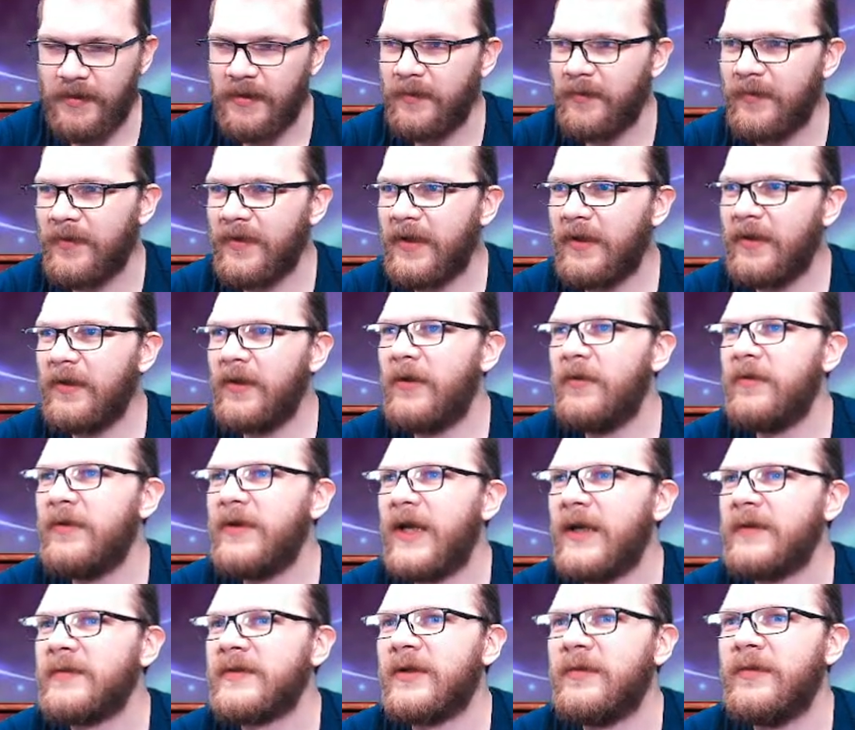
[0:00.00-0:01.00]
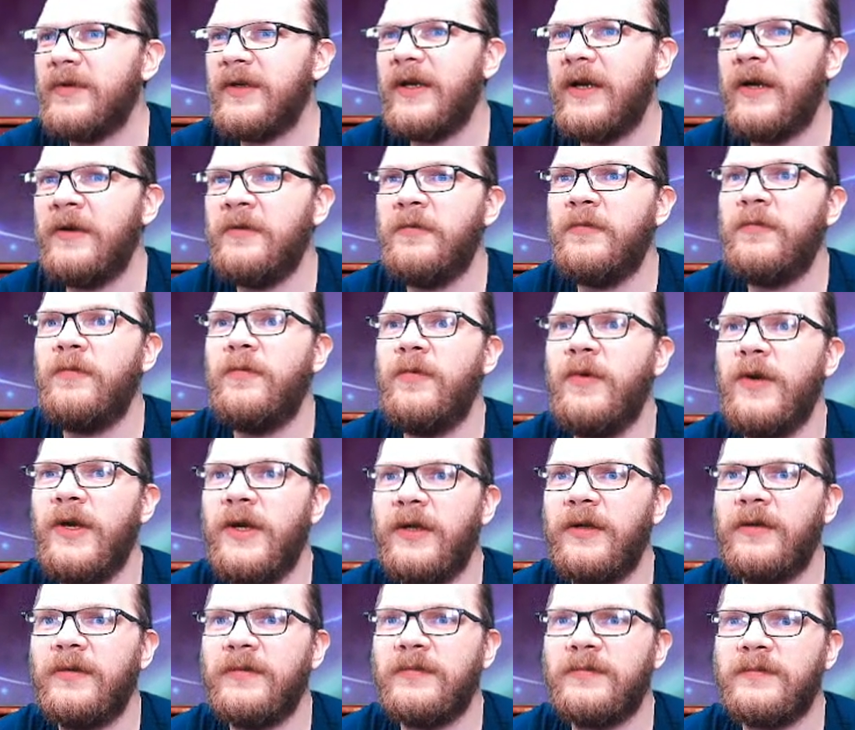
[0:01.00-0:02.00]
The load times have been
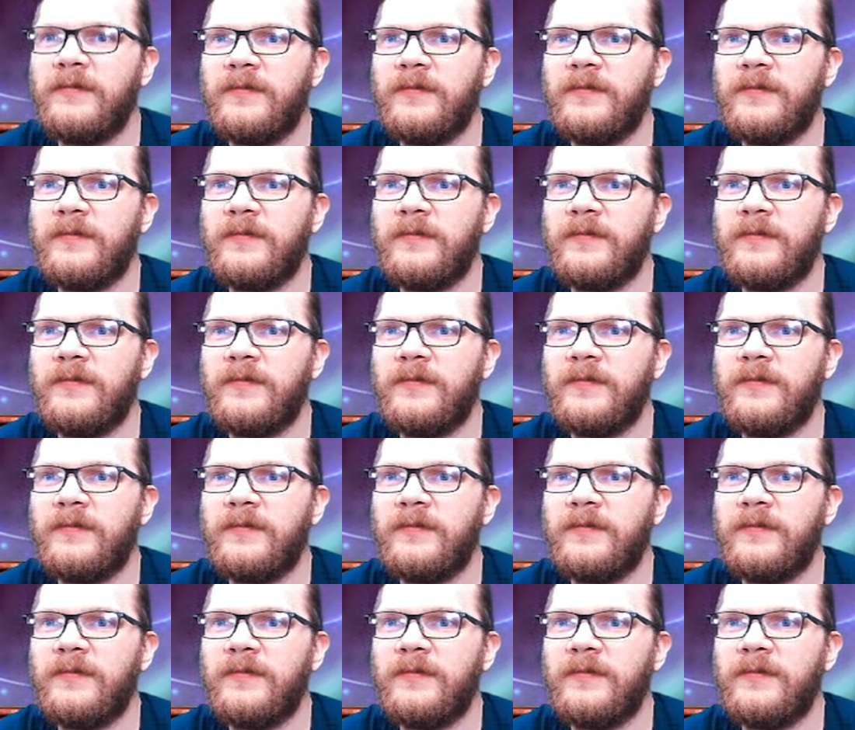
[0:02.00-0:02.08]
unreal.